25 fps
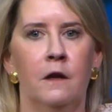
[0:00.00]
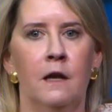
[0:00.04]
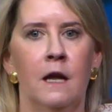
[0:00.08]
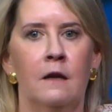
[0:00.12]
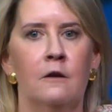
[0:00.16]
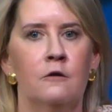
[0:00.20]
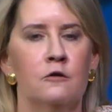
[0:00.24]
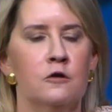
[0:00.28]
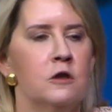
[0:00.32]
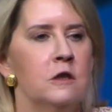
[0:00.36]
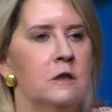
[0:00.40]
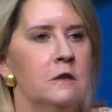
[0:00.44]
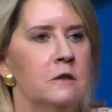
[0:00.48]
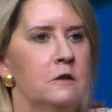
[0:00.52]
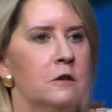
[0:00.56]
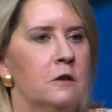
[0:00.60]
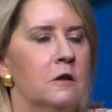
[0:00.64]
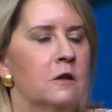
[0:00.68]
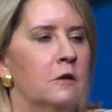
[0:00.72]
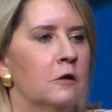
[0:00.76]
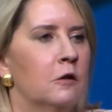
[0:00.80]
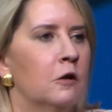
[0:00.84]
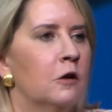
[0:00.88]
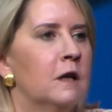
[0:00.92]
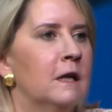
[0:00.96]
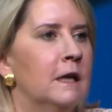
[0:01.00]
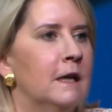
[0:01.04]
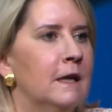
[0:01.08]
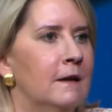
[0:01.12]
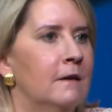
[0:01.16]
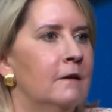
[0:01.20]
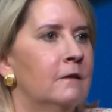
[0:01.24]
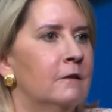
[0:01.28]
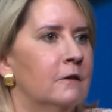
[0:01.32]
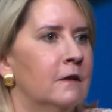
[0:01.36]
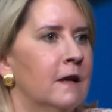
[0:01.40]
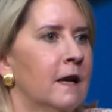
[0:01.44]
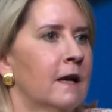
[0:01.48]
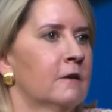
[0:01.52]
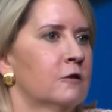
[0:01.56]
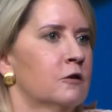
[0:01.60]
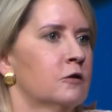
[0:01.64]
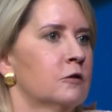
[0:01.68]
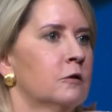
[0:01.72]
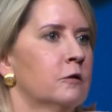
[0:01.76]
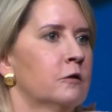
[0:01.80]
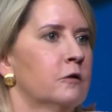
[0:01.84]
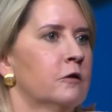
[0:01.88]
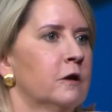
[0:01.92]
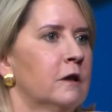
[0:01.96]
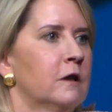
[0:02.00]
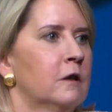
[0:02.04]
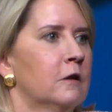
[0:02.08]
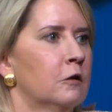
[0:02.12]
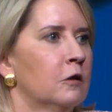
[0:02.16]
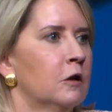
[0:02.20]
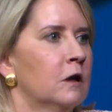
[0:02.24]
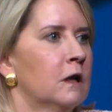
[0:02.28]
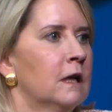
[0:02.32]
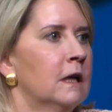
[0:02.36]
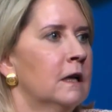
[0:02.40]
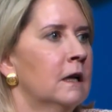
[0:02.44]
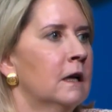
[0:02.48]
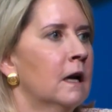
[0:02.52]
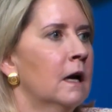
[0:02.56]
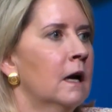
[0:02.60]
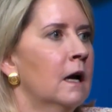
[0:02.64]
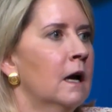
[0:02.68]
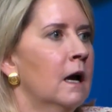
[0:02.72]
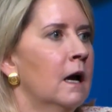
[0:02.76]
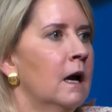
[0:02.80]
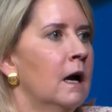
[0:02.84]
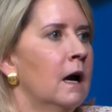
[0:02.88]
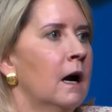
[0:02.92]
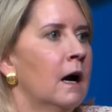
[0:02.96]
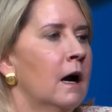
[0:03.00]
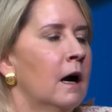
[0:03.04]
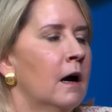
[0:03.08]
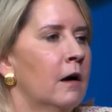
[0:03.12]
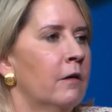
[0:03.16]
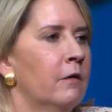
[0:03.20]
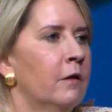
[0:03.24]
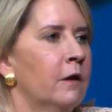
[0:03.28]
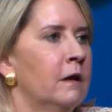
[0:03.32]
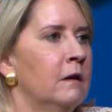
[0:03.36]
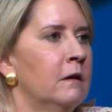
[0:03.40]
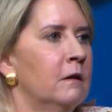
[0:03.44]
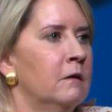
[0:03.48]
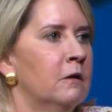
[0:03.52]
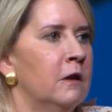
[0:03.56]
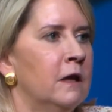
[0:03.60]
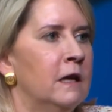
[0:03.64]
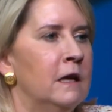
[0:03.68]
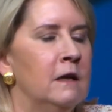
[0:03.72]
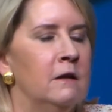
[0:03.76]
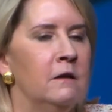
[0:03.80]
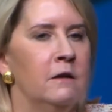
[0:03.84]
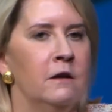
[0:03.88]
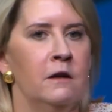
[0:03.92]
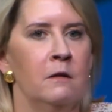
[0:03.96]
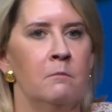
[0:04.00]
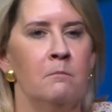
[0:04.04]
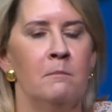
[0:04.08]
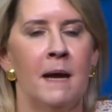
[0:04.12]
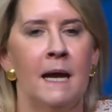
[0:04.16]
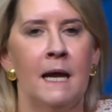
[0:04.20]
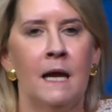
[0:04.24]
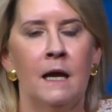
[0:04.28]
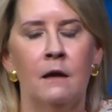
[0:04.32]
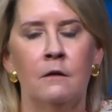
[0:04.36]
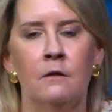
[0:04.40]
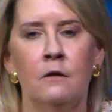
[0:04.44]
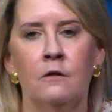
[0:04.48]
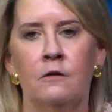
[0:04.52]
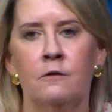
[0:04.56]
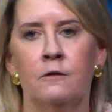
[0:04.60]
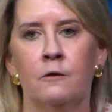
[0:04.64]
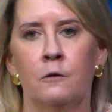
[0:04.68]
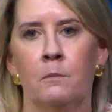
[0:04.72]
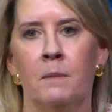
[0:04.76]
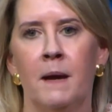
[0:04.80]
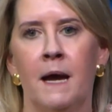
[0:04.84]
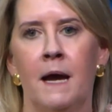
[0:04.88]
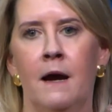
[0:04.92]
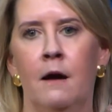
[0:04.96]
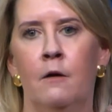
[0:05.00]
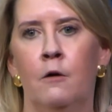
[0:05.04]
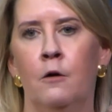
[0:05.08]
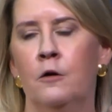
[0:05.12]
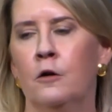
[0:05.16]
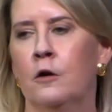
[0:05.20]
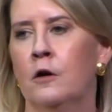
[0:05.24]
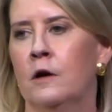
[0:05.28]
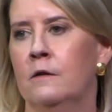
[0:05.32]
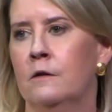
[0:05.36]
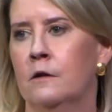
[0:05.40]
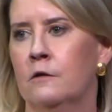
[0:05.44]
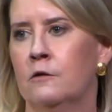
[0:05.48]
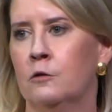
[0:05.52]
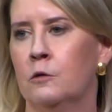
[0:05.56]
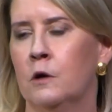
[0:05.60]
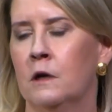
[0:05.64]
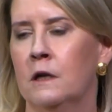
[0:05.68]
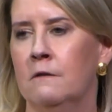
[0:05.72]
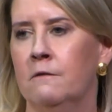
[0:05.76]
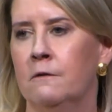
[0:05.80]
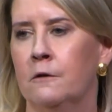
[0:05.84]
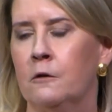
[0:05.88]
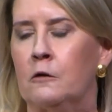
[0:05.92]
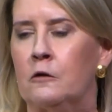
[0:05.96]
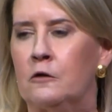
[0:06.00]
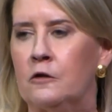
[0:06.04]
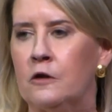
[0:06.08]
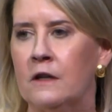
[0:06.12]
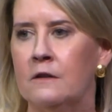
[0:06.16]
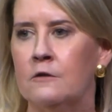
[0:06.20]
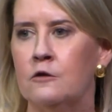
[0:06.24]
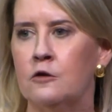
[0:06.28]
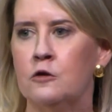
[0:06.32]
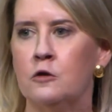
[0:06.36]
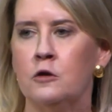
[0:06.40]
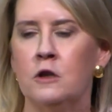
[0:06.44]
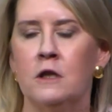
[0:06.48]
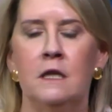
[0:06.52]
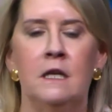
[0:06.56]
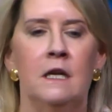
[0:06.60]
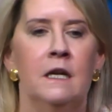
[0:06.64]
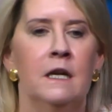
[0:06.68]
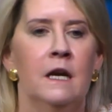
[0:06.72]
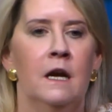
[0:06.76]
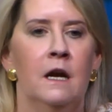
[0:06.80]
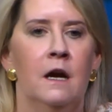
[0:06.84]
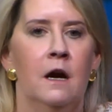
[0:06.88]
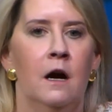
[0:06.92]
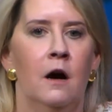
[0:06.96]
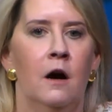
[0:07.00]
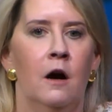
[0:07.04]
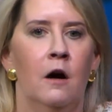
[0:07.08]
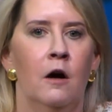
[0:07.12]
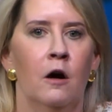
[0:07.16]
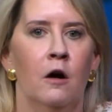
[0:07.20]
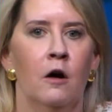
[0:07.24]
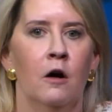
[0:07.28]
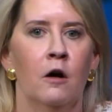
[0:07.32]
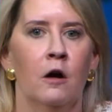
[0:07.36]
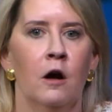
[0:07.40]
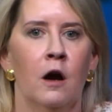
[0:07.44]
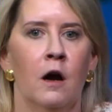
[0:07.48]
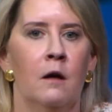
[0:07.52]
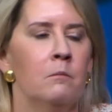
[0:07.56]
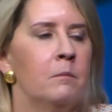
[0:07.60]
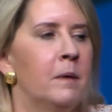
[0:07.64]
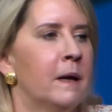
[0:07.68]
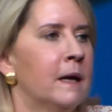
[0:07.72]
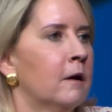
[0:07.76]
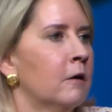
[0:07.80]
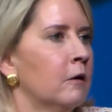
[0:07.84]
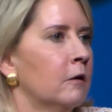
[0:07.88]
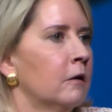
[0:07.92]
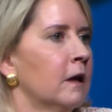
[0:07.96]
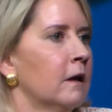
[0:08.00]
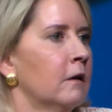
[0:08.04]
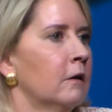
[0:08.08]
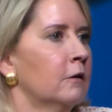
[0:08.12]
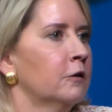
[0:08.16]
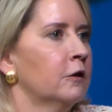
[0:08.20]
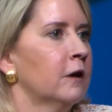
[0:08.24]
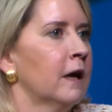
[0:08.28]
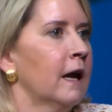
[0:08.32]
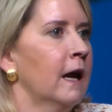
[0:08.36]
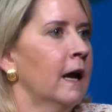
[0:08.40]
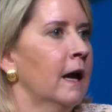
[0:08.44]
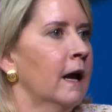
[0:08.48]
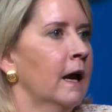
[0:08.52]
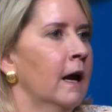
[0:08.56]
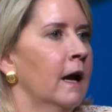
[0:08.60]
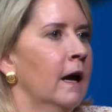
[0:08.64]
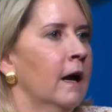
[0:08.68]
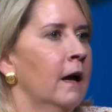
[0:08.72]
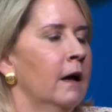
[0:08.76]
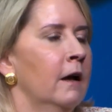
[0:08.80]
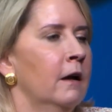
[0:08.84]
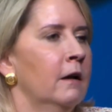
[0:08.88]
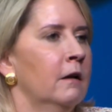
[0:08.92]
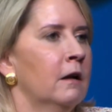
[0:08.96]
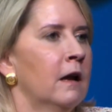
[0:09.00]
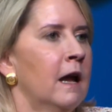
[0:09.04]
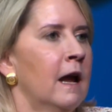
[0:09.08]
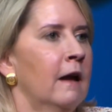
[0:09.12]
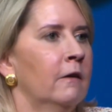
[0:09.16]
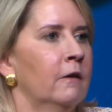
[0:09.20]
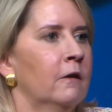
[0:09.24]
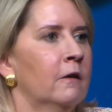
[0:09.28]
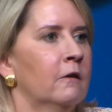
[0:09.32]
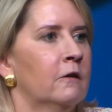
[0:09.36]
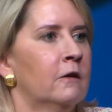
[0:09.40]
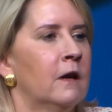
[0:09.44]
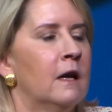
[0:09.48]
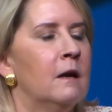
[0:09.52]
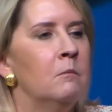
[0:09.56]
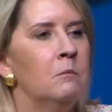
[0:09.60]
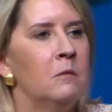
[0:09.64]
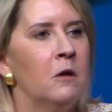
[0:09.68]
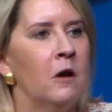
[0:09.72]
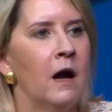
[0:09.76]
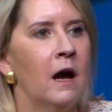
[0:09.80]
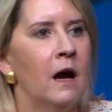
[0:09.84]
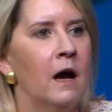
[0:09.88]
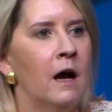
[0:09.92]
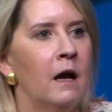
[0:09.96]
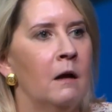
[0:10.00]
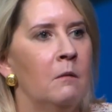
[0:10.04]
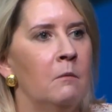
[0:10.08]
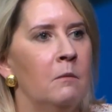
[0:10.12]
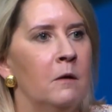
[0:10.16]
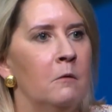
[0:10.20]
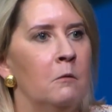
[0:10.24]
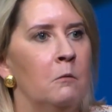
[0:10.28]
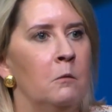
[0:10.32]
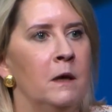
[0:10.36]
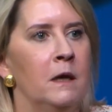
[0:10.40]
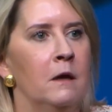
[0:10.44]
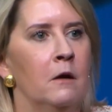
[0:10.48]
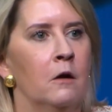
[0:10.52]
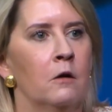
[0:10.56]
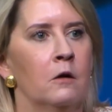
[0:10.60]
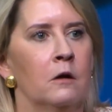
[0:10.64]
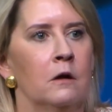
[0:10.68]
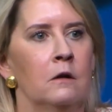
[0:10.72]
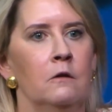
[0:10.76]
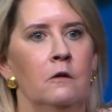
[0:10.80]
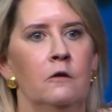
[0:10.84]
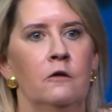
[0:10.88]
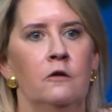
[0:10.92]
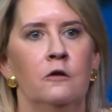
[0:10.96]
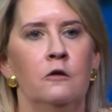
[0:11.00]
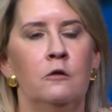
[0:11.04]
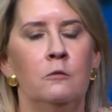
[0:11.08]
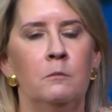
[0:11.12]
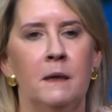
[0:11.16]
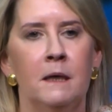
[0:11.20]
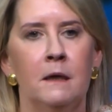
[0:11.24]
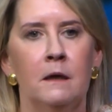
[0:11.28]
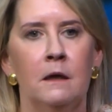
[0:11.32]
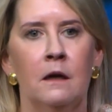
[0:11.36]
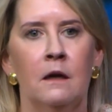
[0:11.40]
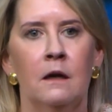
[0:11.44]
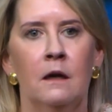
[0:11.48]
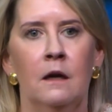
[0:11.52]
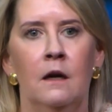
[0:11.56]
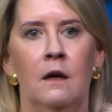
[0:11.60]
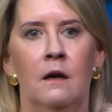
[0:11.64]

that energy security is national security. The demands for power in the 21st century are unparalleled. And at the same time that we are consuming